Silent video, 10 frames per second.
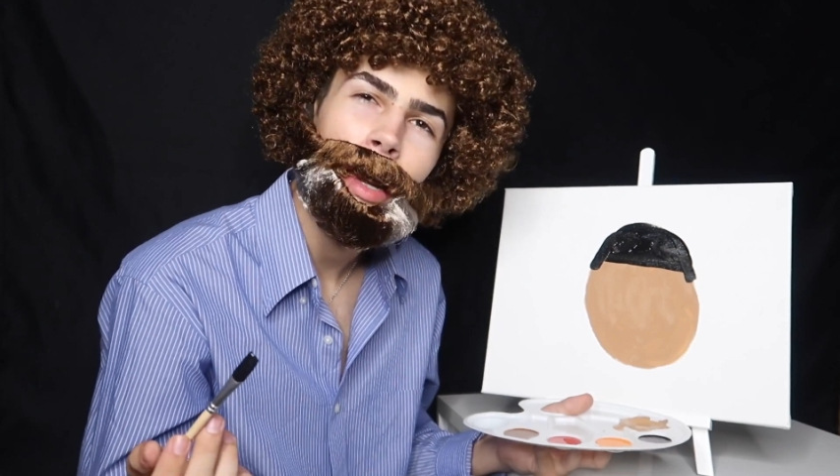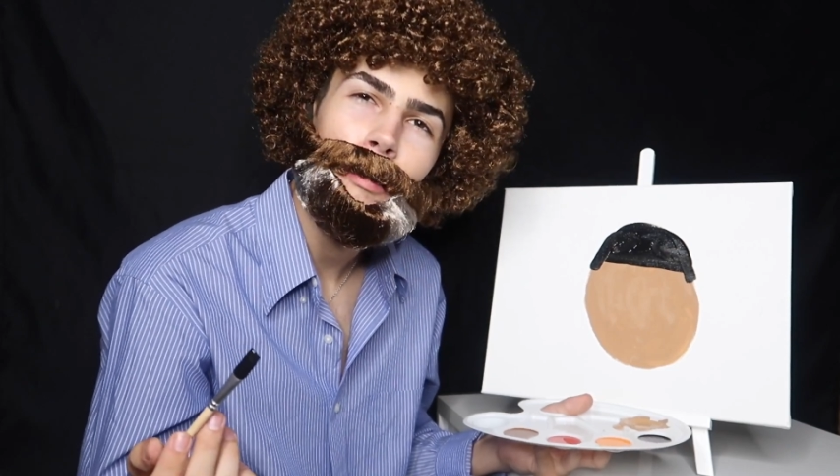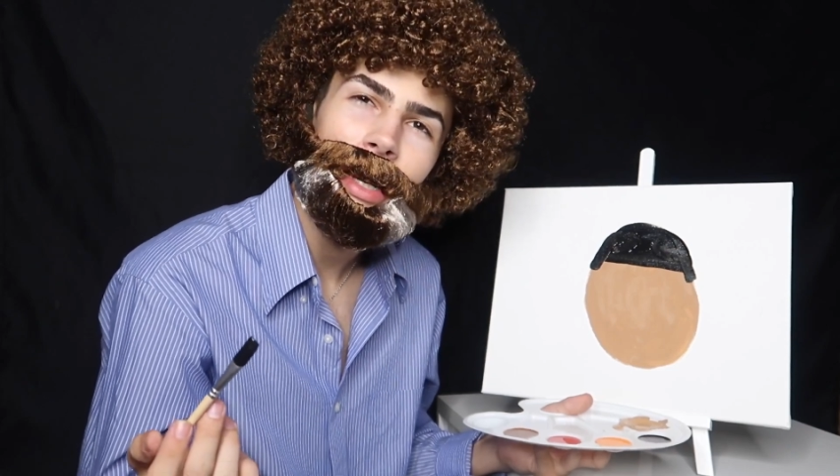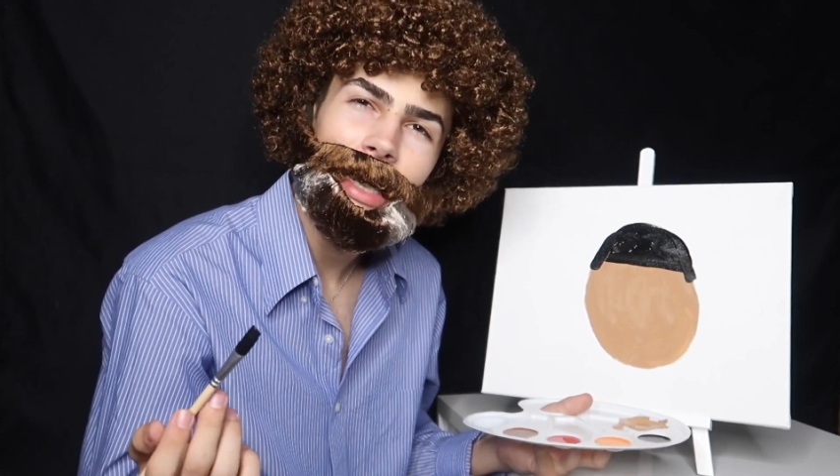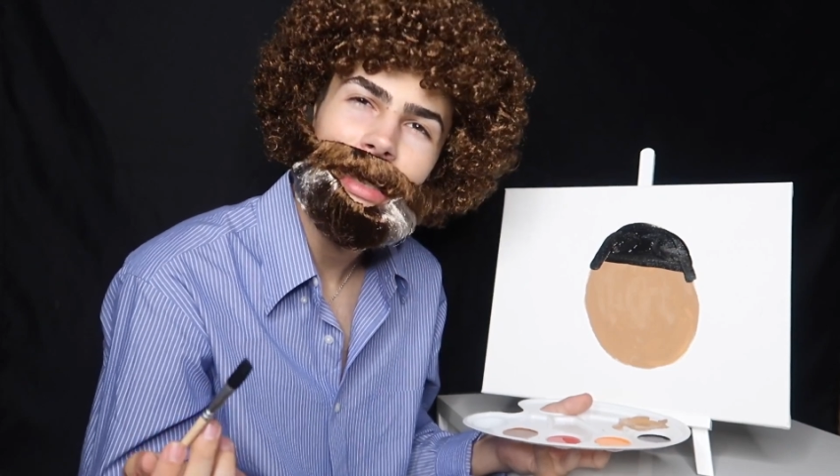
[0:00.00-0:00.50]

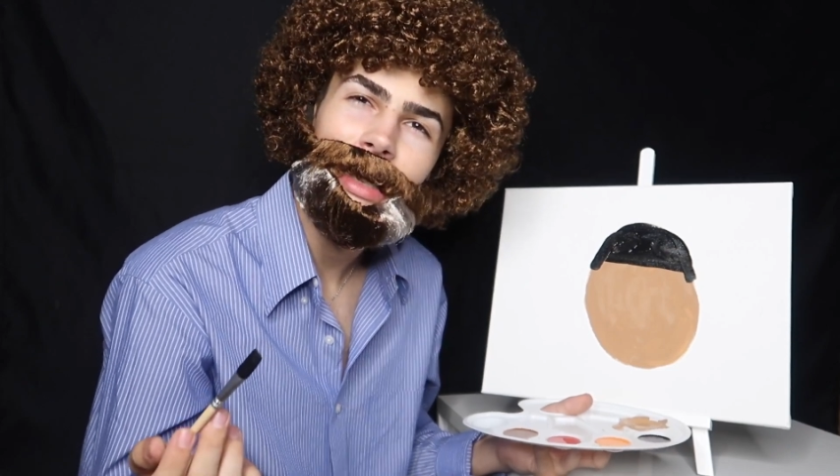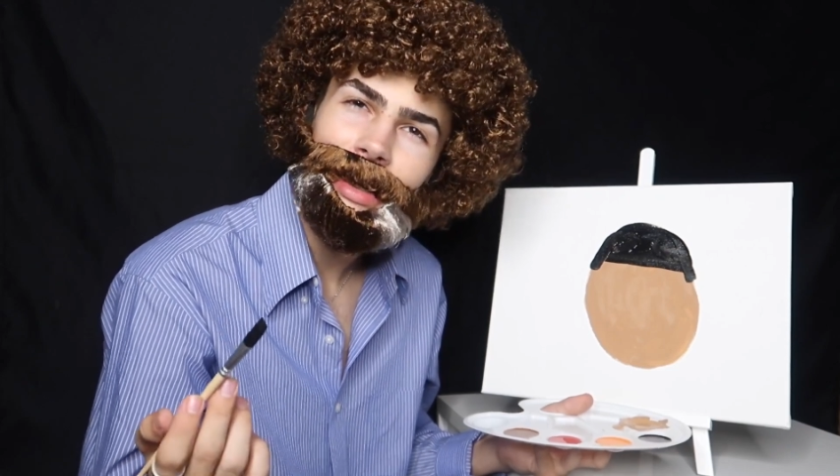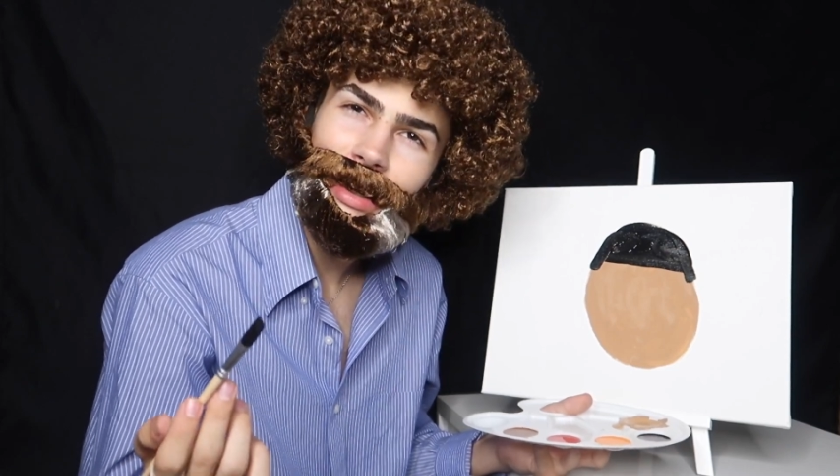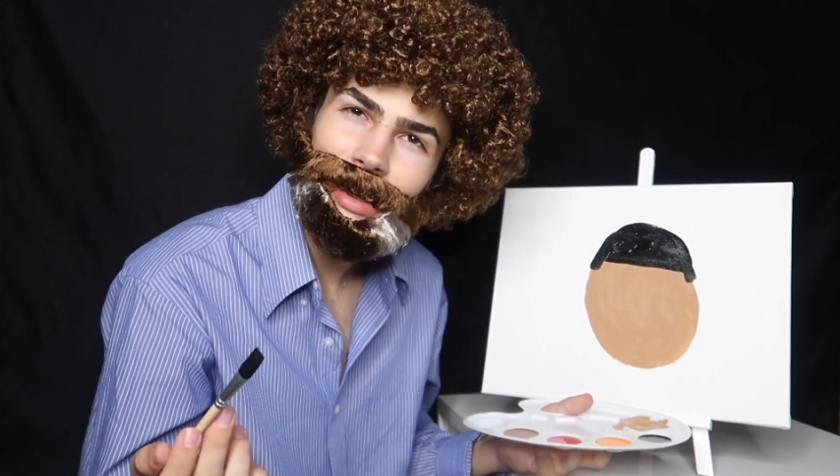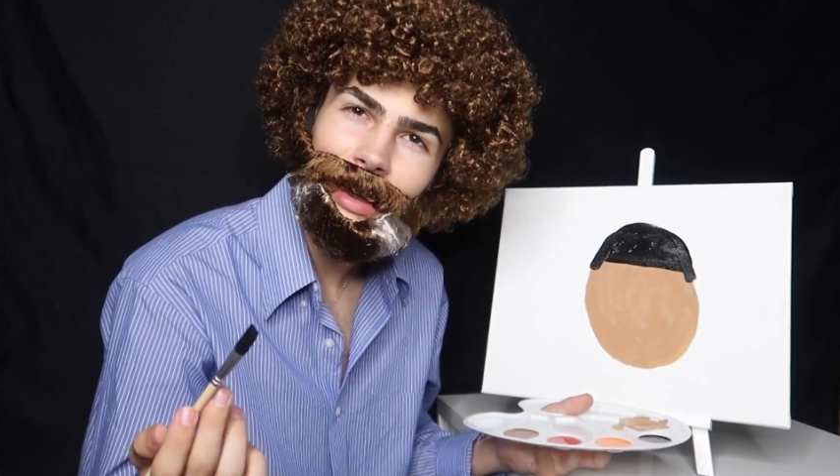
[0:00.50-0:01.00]
but he
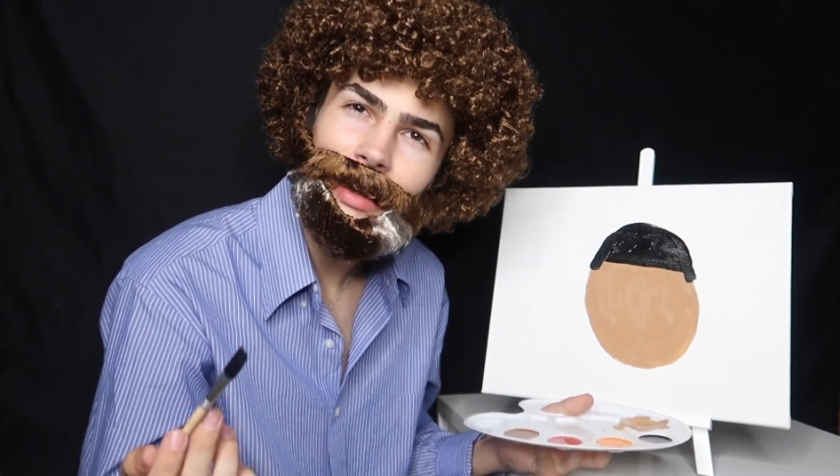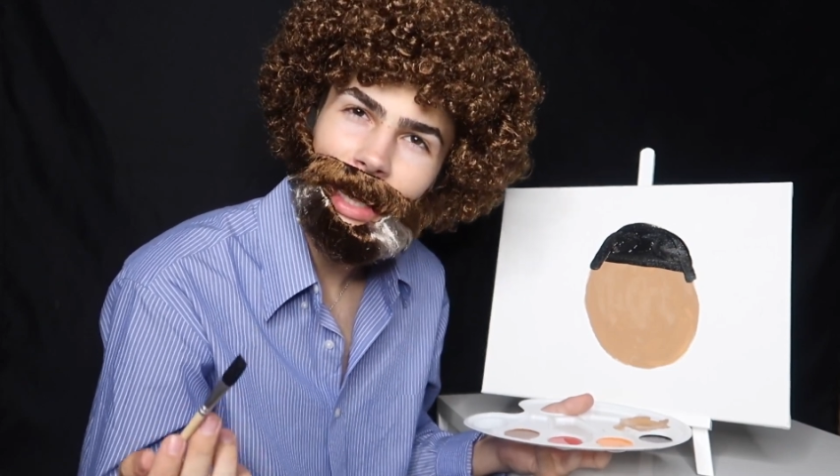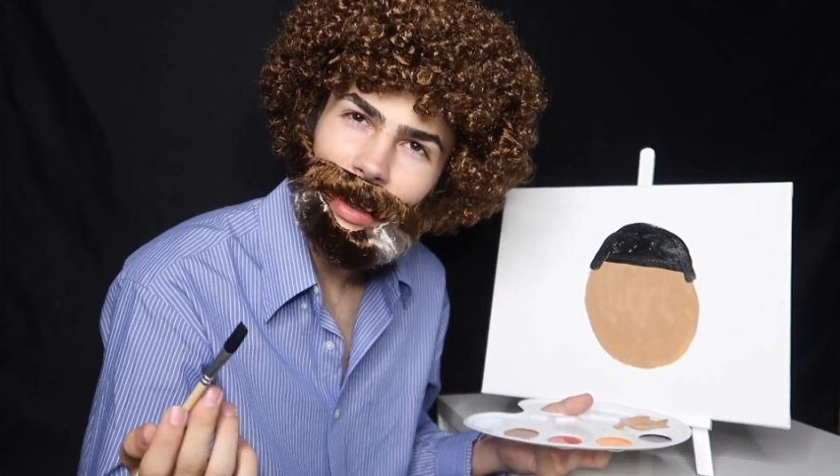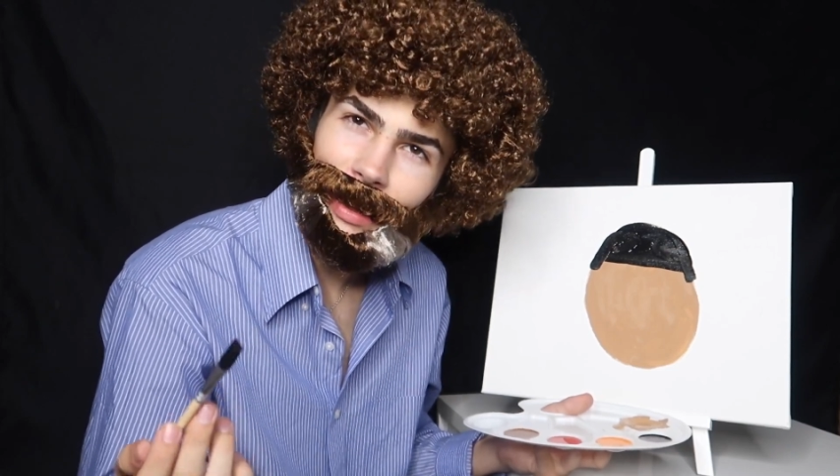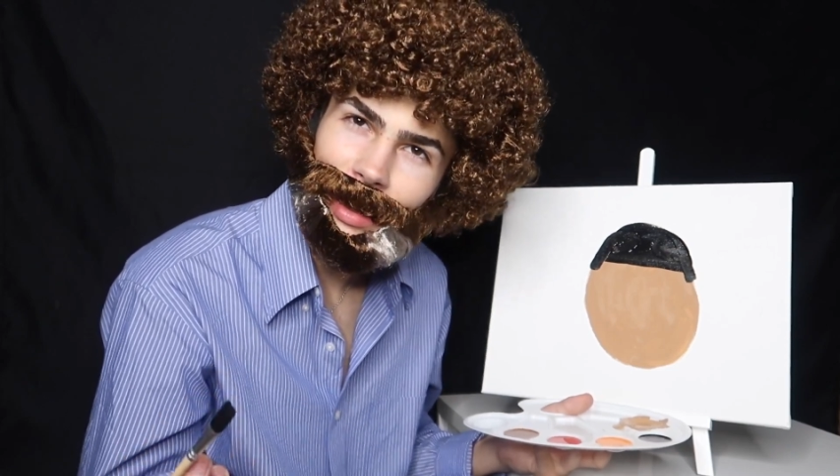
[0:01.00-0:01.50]
does still
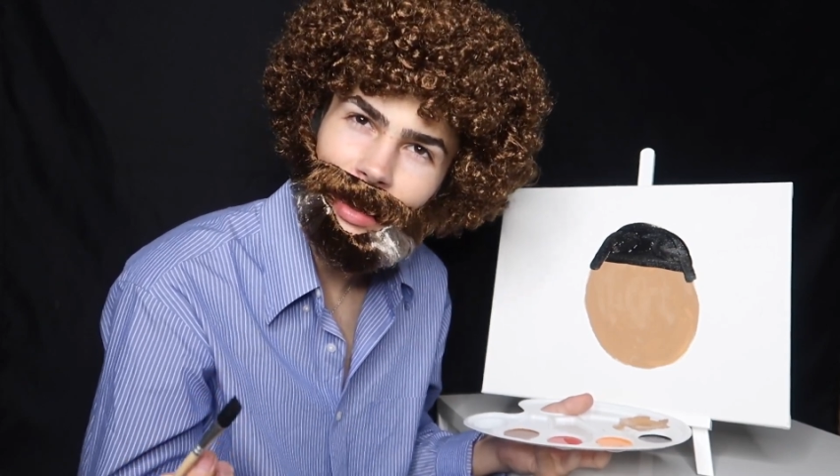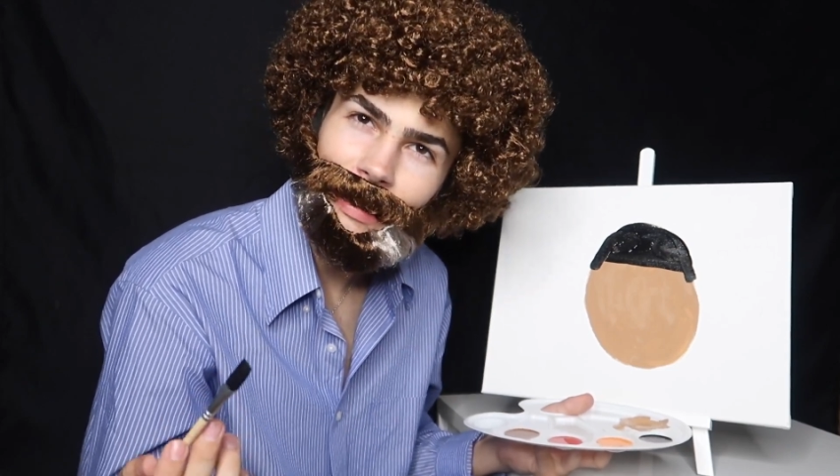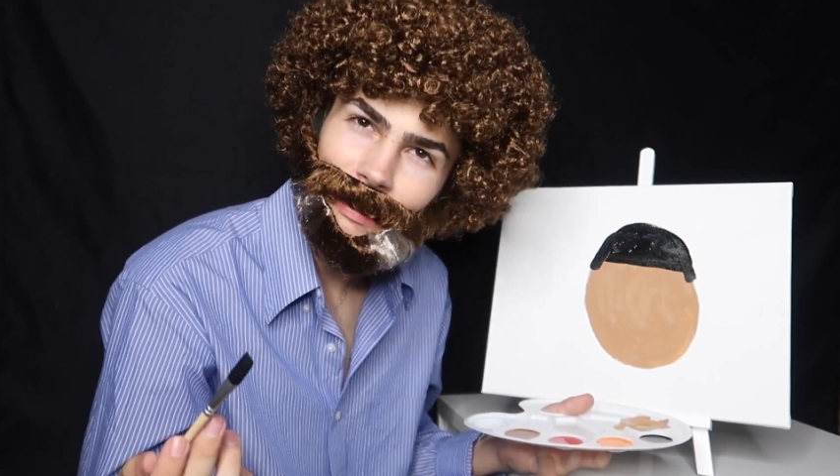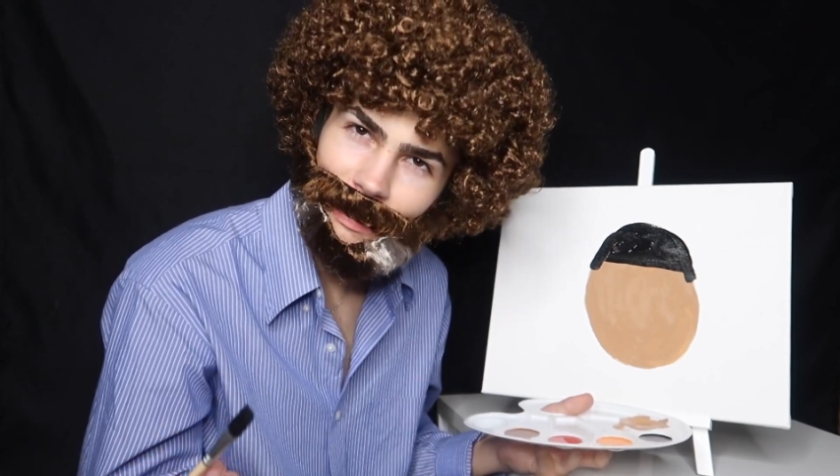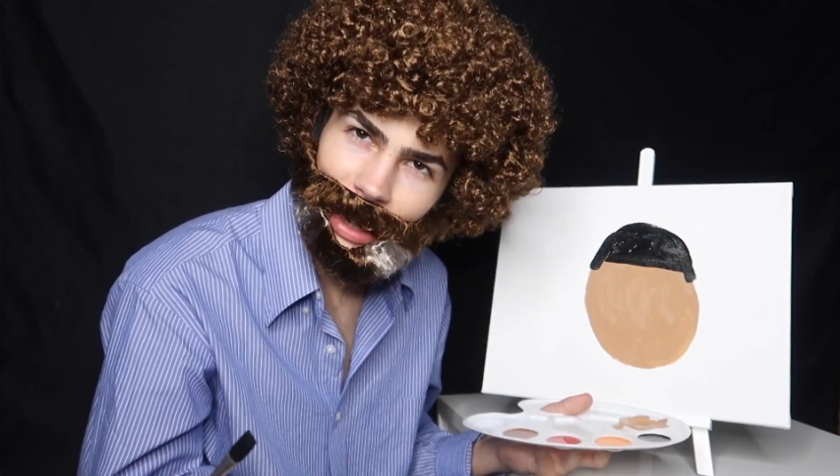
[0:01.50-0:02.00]
get a
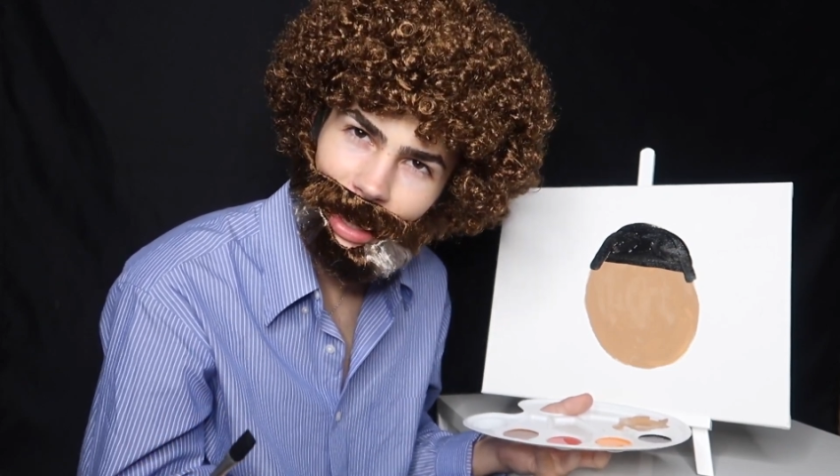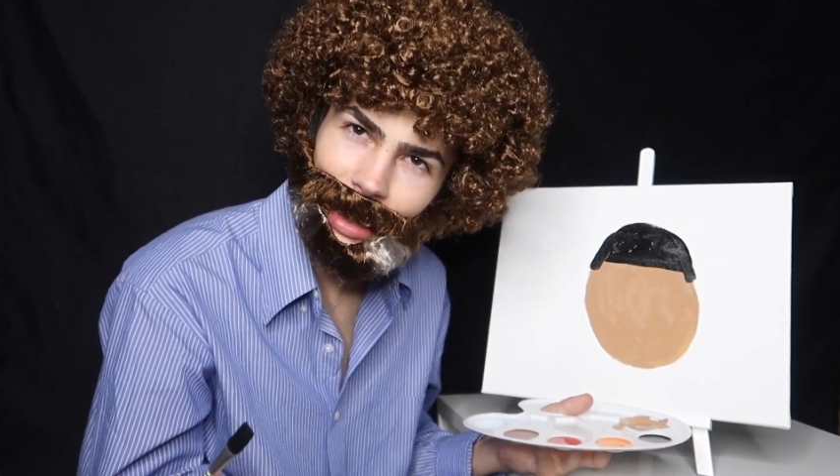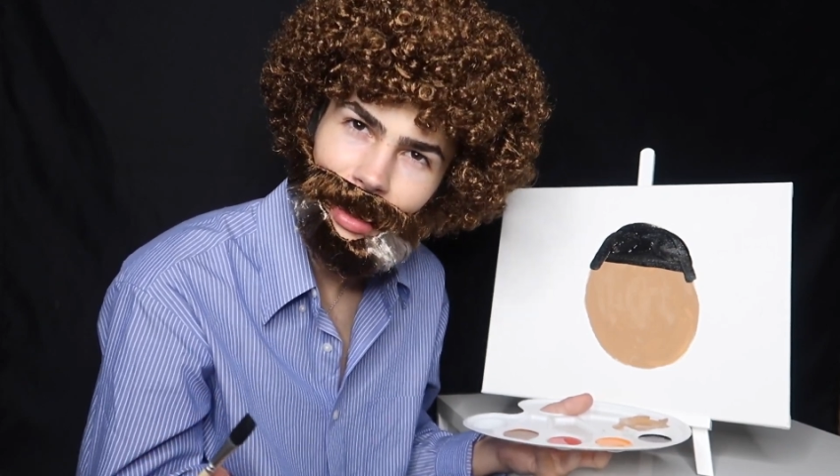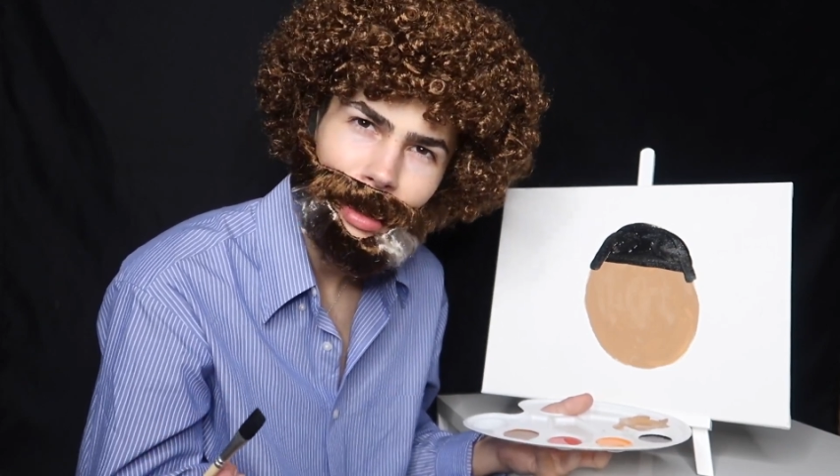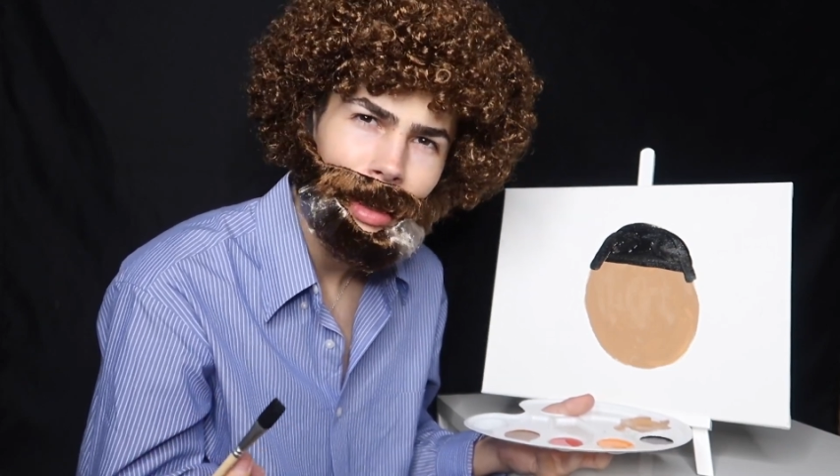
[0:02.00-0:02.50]
good
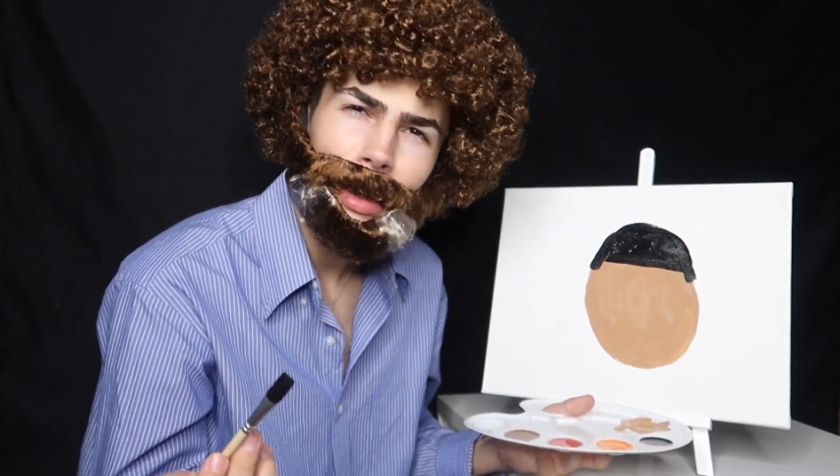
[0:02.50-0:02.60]
fade.